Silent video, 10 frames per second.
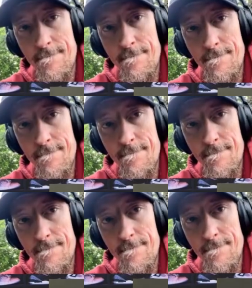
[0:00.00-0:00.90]

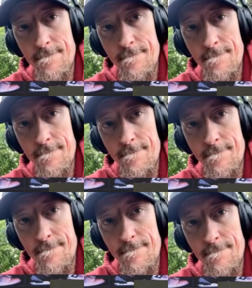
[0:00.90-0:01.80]

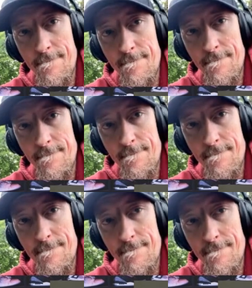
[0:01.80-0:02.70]

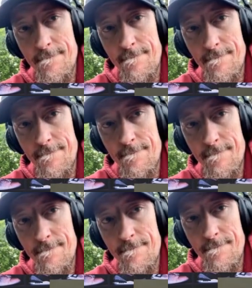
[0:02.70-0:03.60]

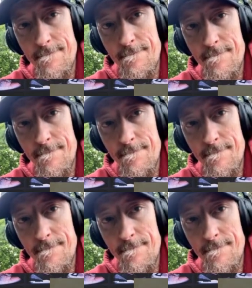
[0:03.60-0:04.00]
[no speech]